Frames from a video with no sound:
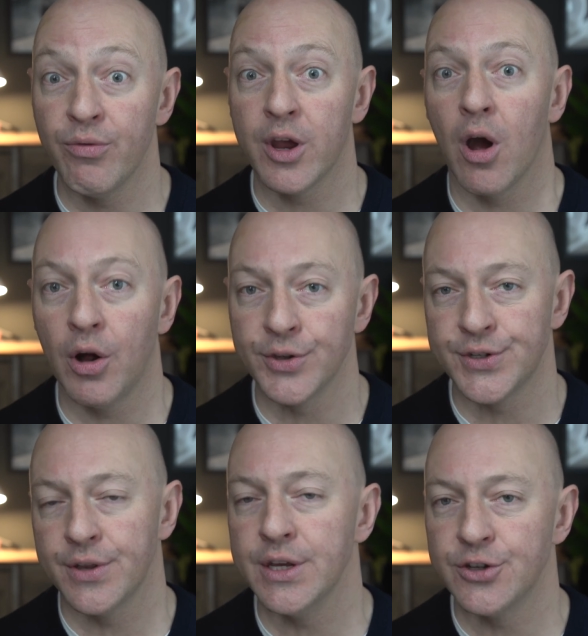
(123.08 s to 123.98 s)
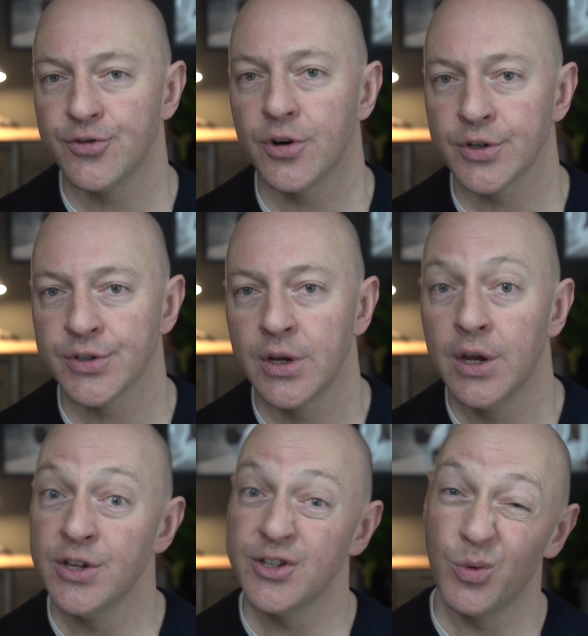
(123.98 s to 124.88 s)
regards to these drugs.
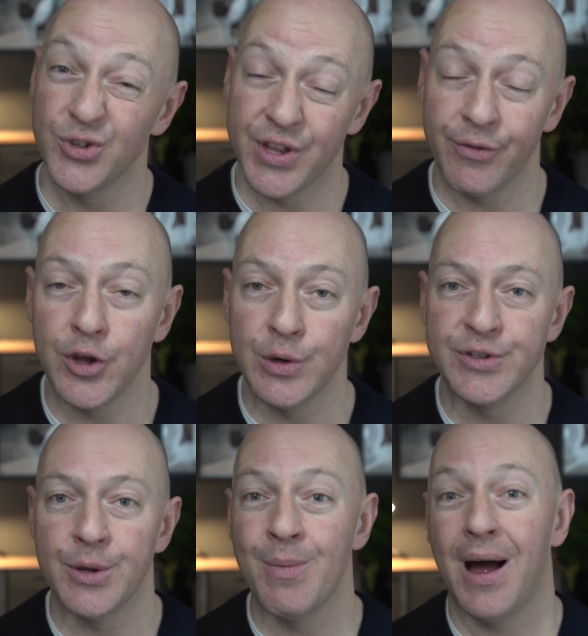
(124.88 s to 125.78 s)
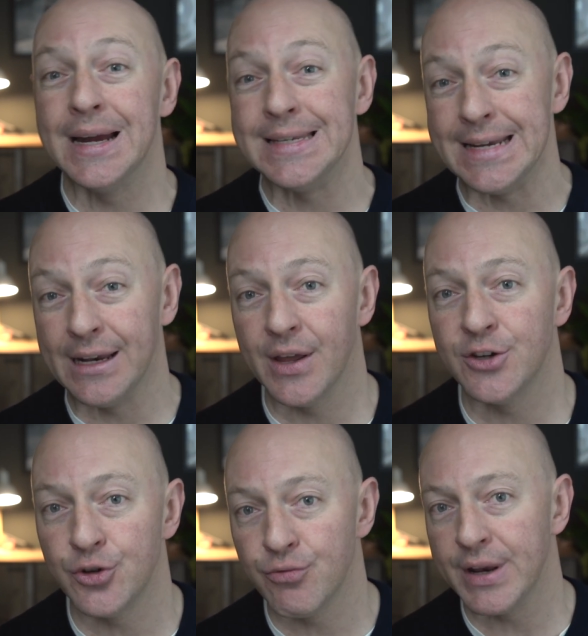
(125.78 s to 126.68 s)
So once they've used them, ideally they
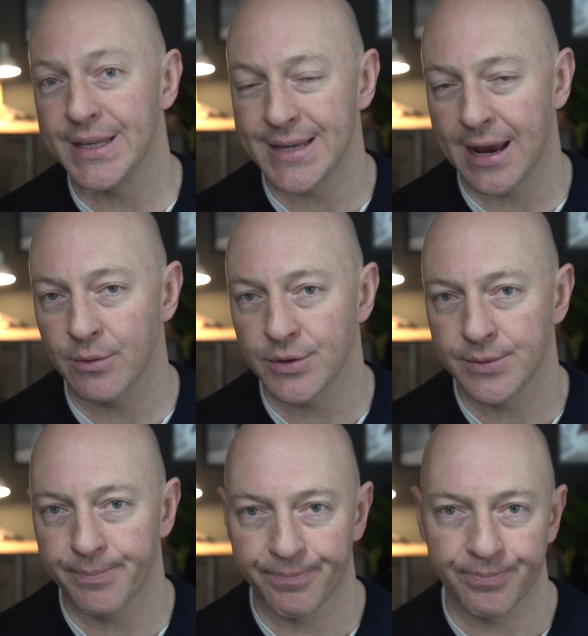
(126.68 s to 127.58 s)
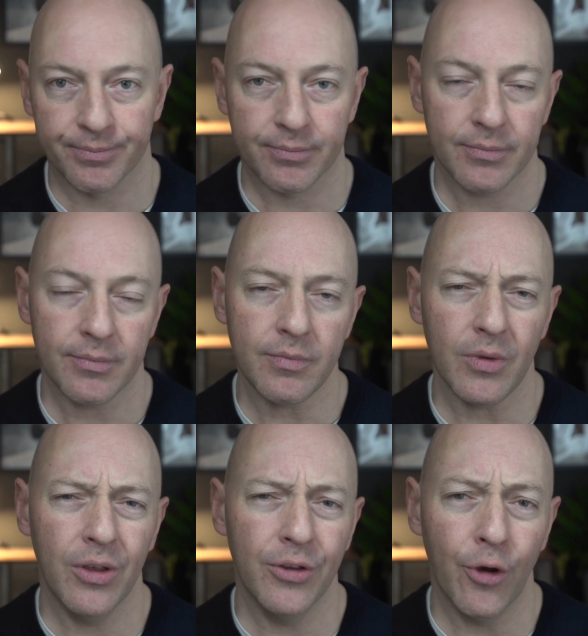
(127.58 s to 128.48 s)
should rinse out.
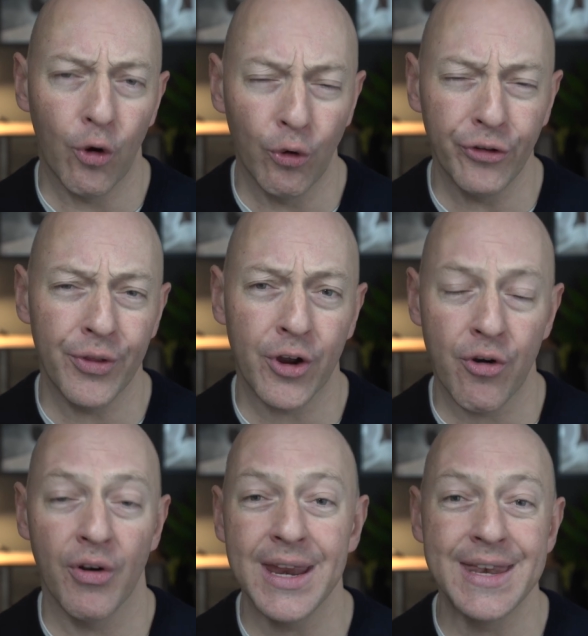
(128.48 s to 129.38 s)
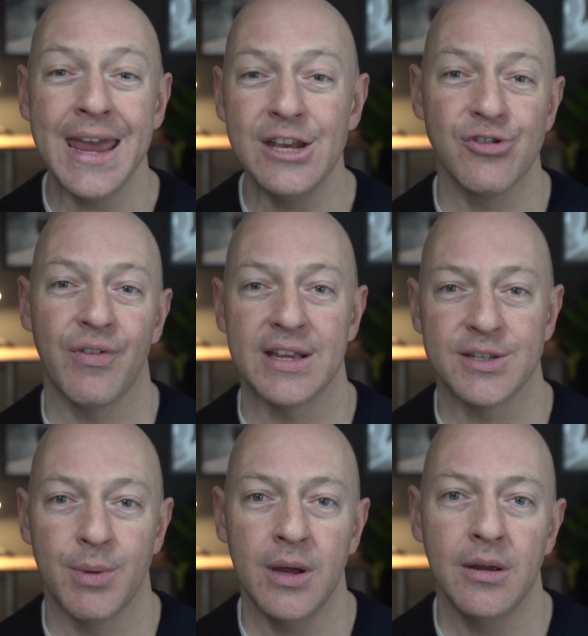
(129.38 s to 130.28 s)
Also, the chronic nature of
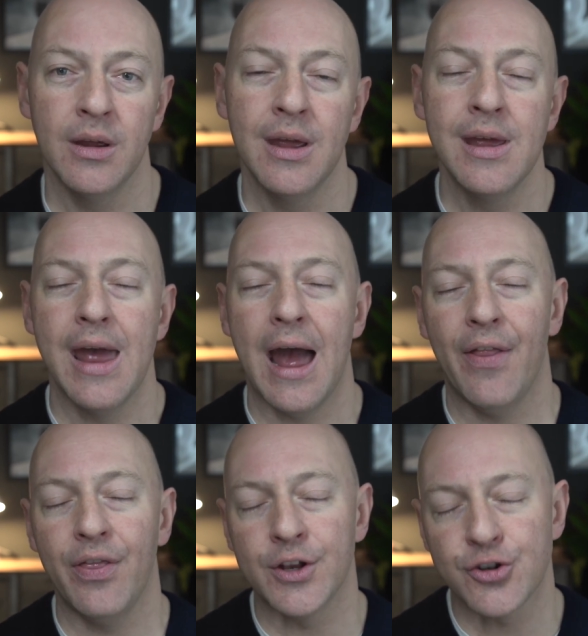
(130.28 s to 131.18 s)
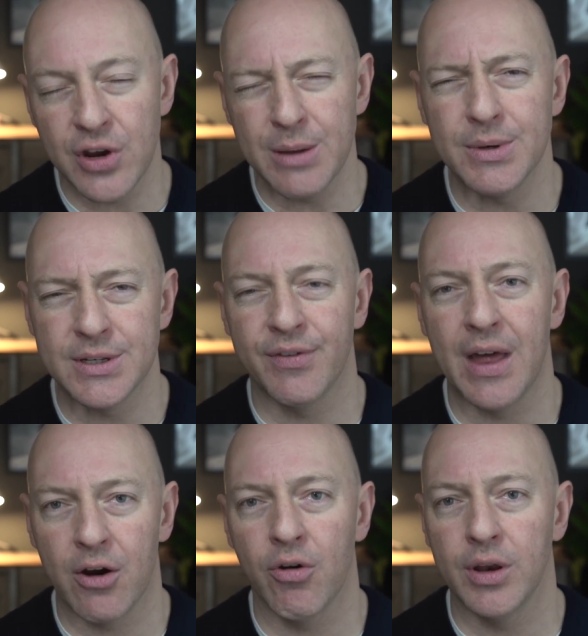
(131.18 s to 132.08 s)
asthma and the treatment of
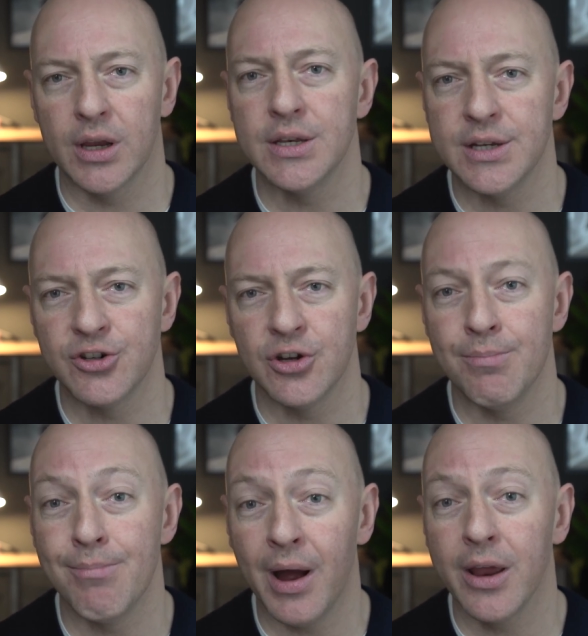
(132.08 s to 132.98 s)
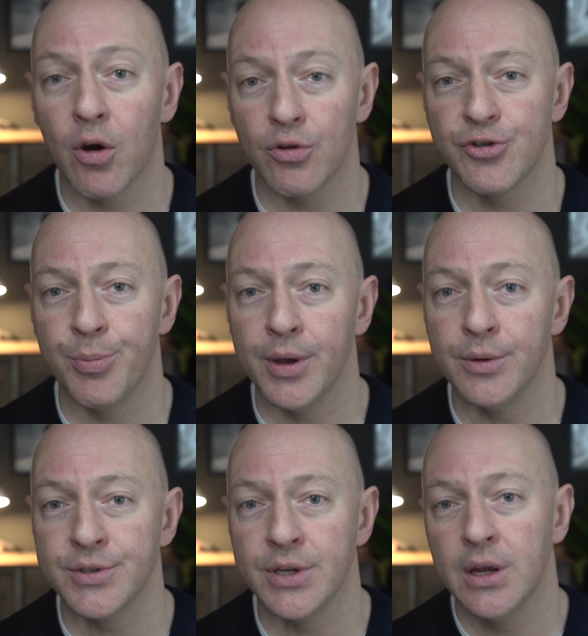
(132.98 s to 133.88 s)
that chronic condition might
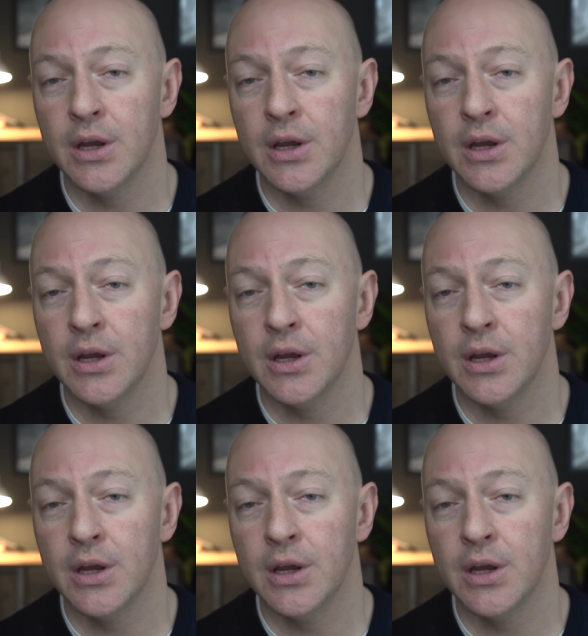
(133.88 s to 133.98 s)
contribute